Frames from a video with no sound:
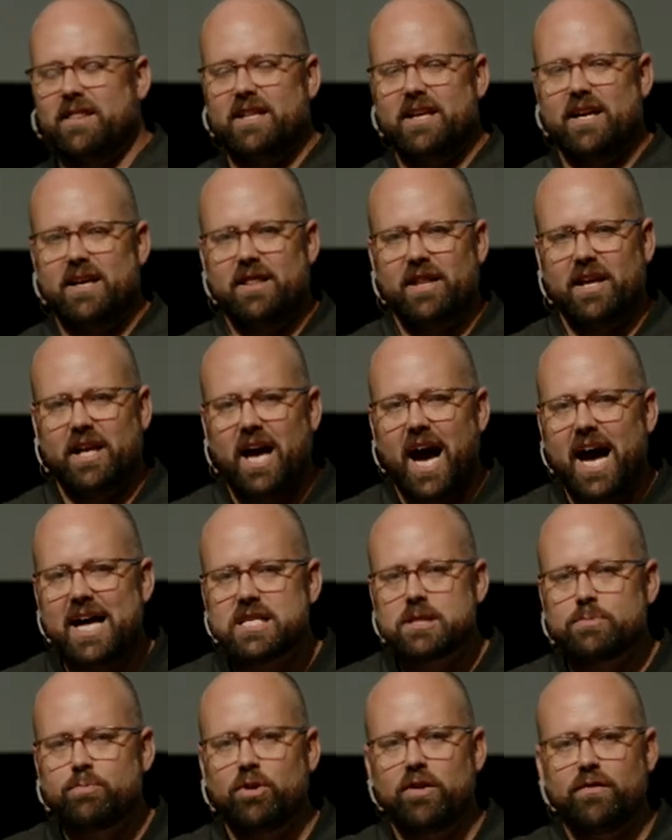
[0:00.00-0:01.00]
the, the
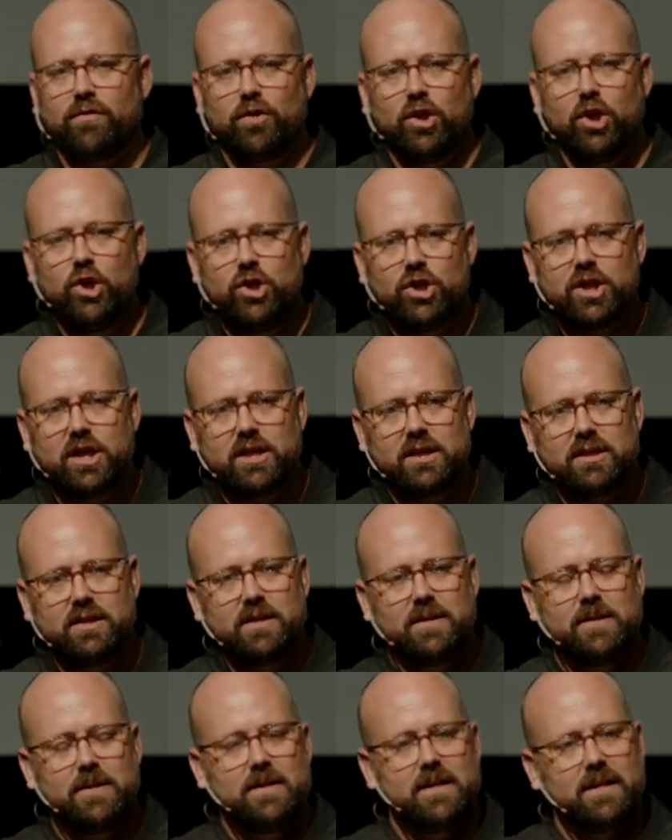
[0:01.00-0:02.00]
Gospel of Luke
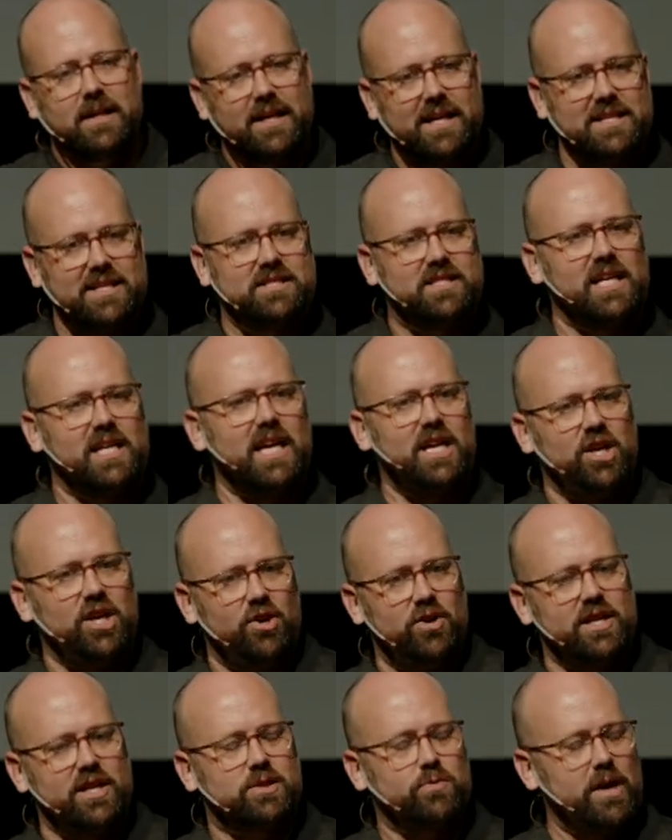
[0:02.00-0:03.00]

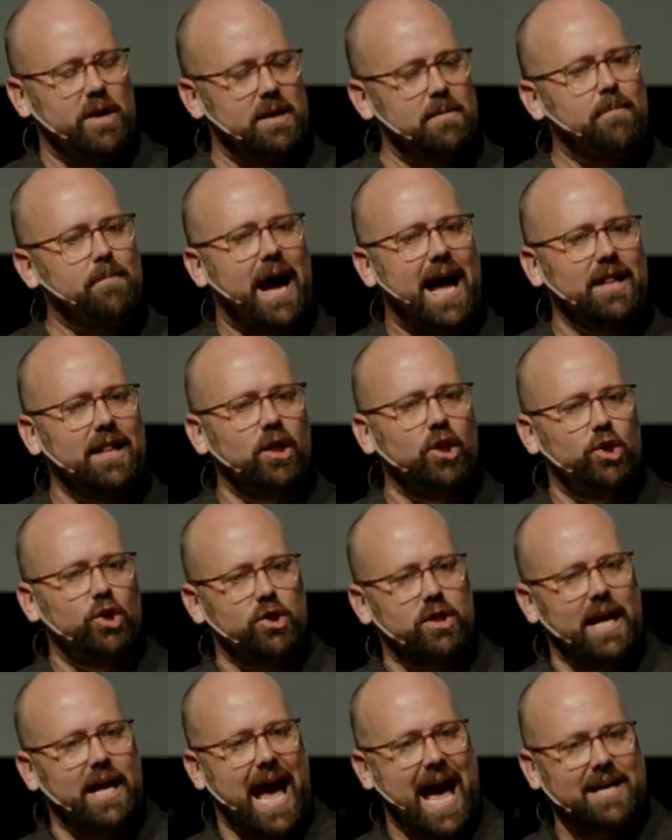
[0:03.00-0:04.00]
continued. It's written by
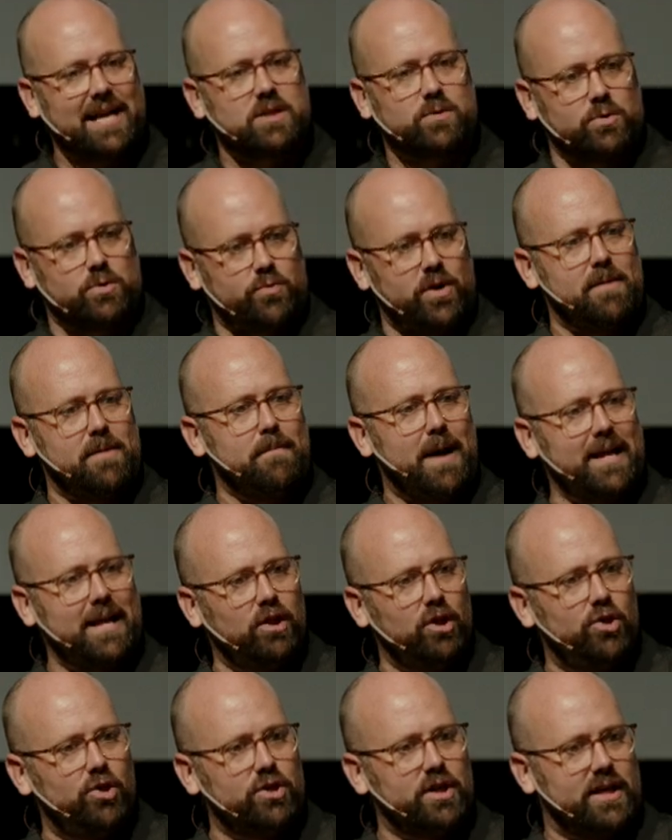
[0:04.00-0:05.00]
Luke. Acts was written by
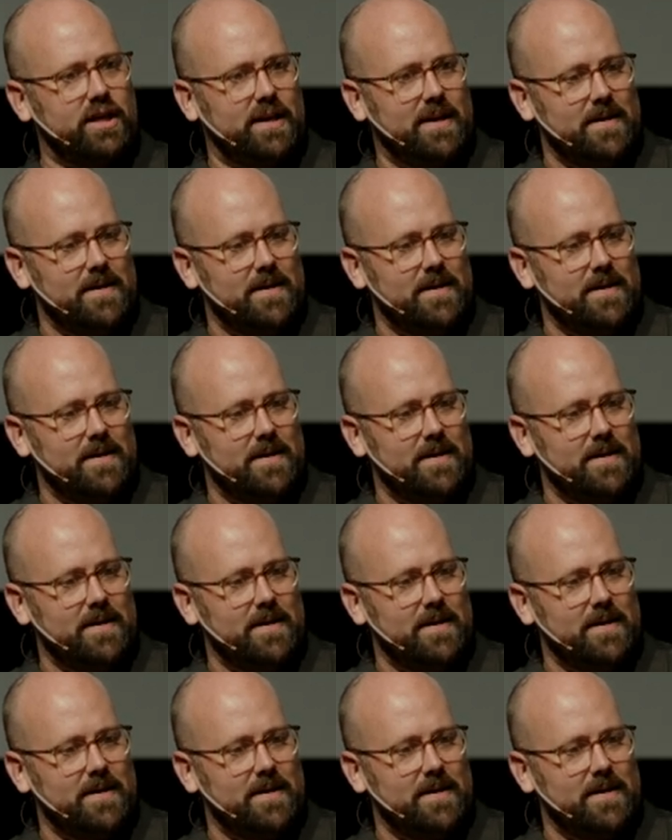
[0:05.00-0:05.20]
Luke.